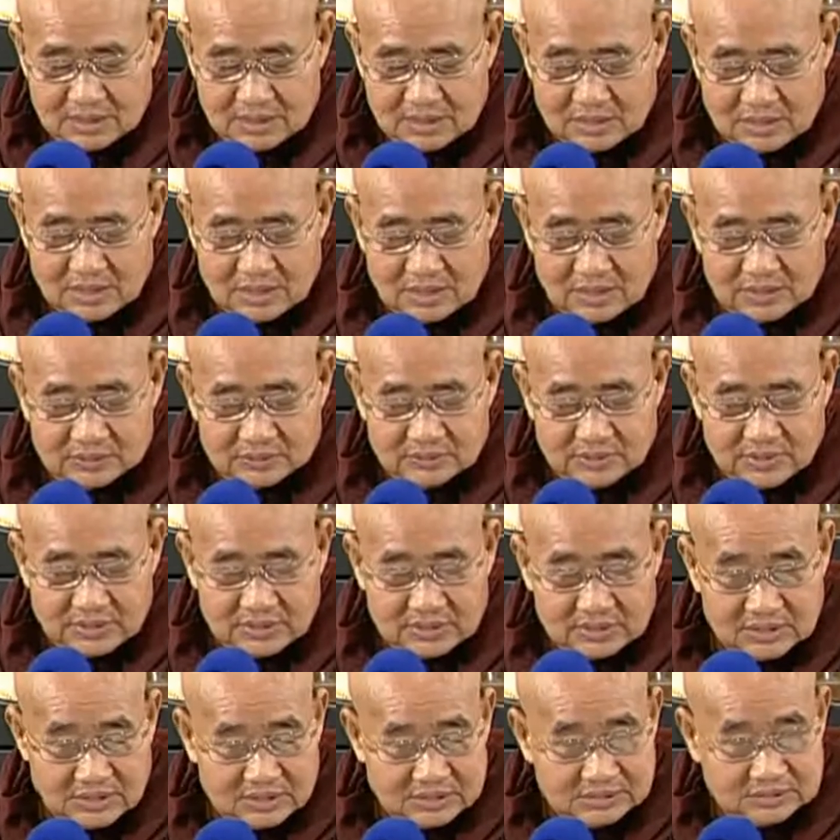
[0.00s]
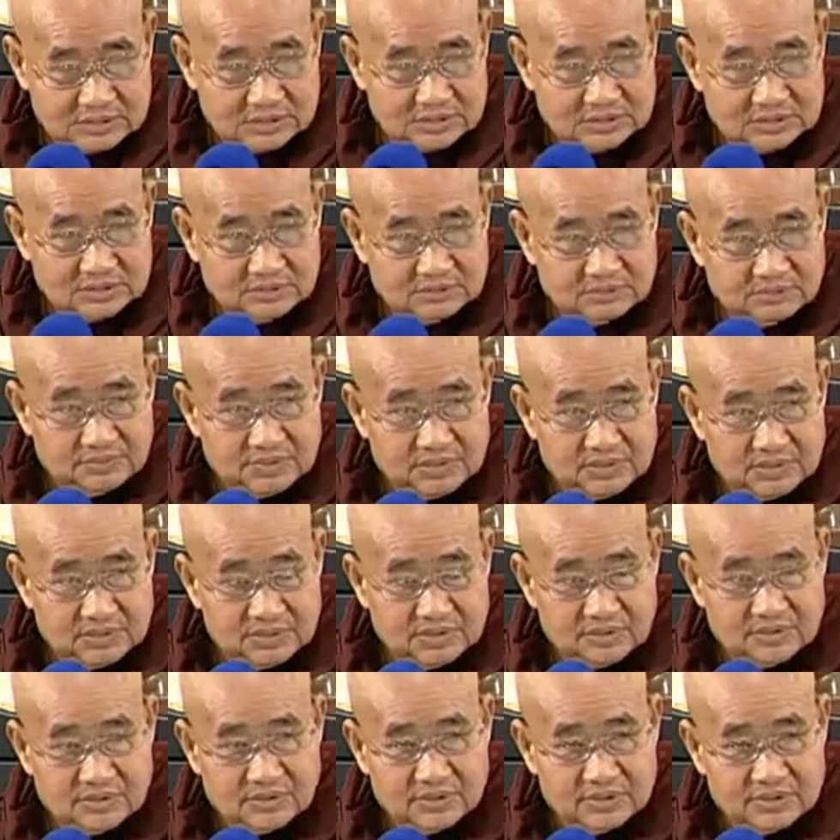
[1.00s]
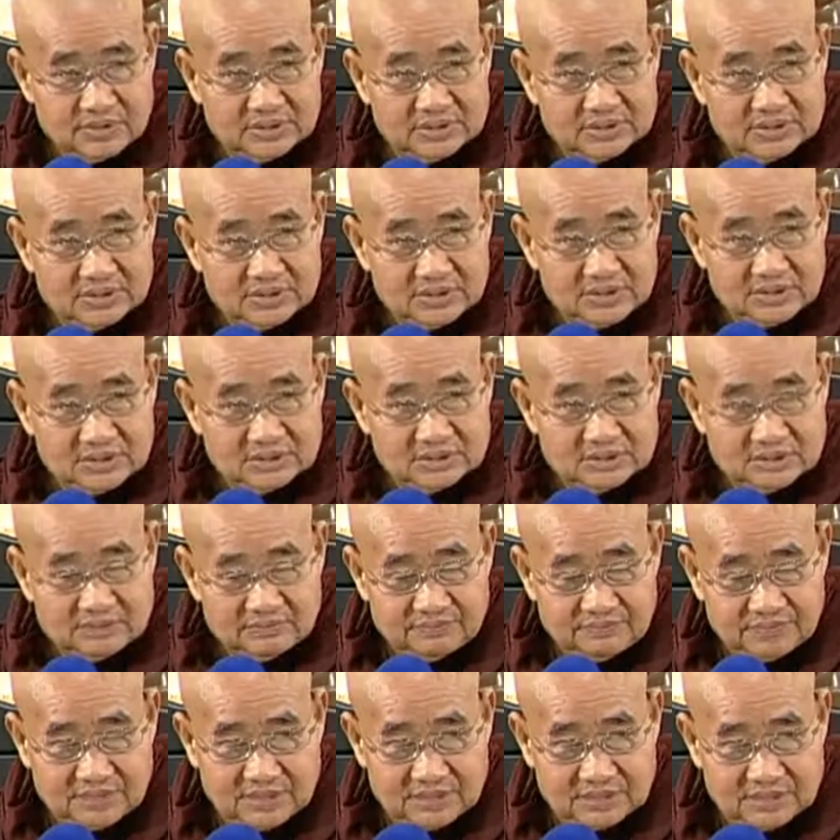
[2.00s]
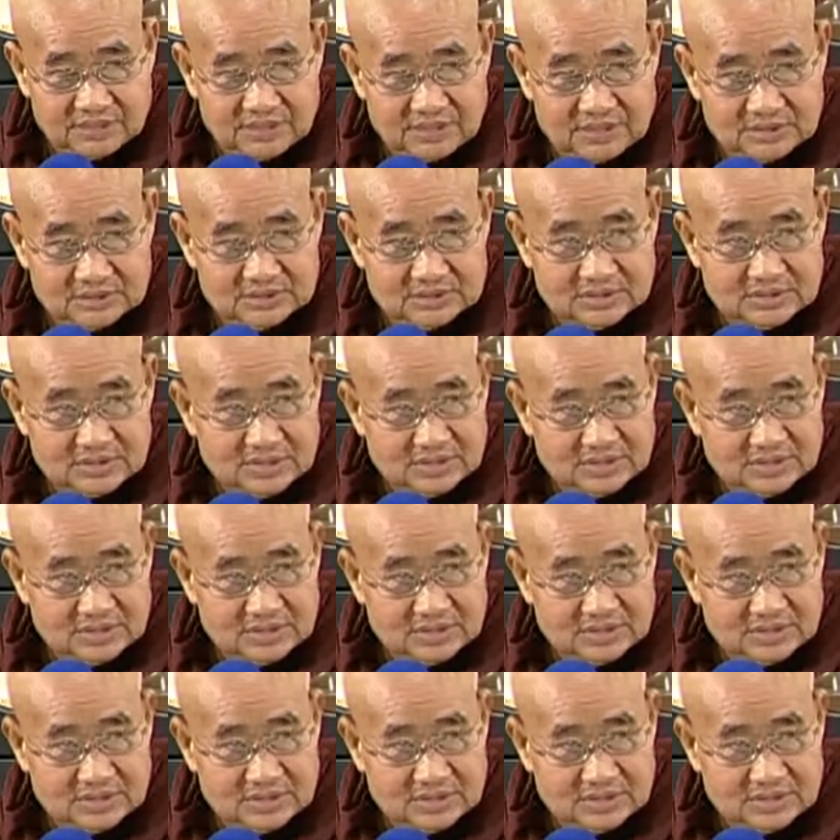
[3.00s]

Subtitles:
as well as dependent origination factors